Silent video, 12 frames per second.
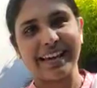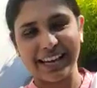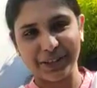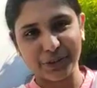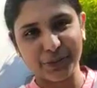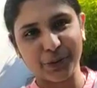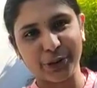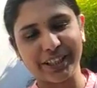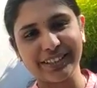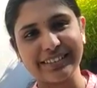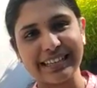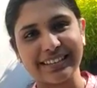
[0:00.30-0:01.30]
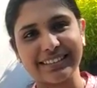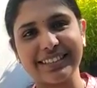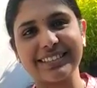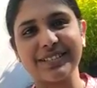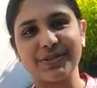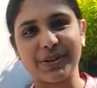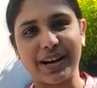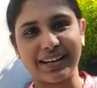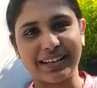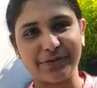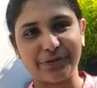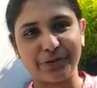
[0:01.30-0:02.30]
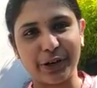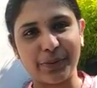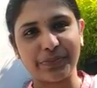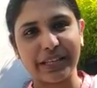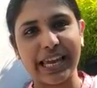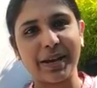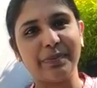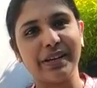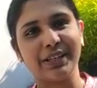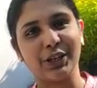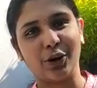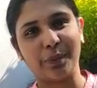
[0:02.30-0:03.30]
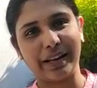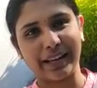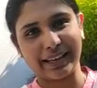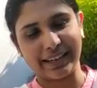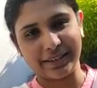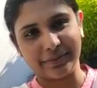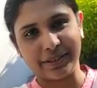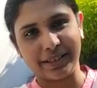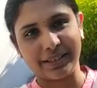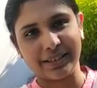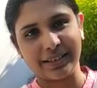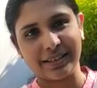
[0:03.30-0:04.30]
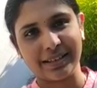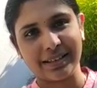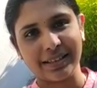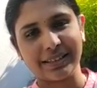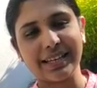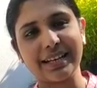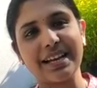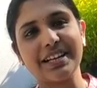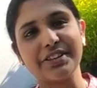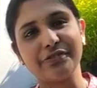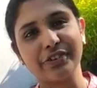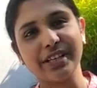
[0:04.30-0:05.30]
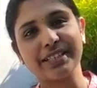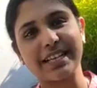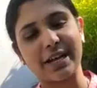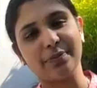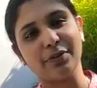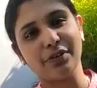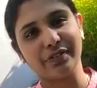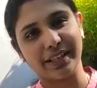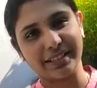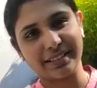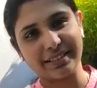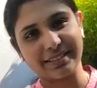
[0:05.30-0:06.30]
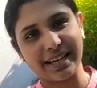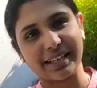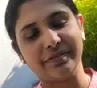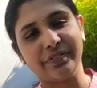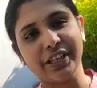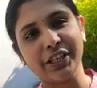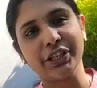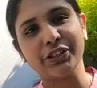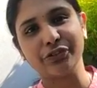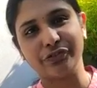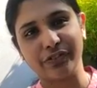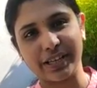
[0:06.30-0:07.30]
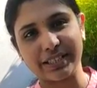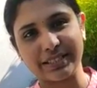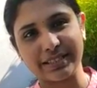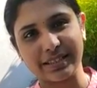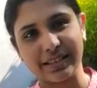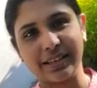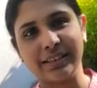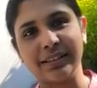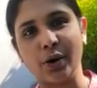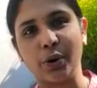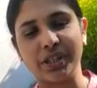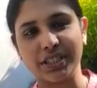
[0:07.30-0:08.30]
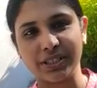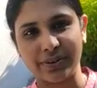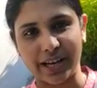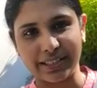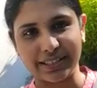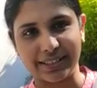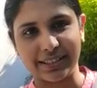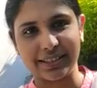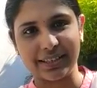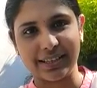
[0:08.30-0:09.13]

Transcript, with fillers: Hi, good morning. This is Rani from ABN Global Academy. There are different type of letters that we need to face in OET writing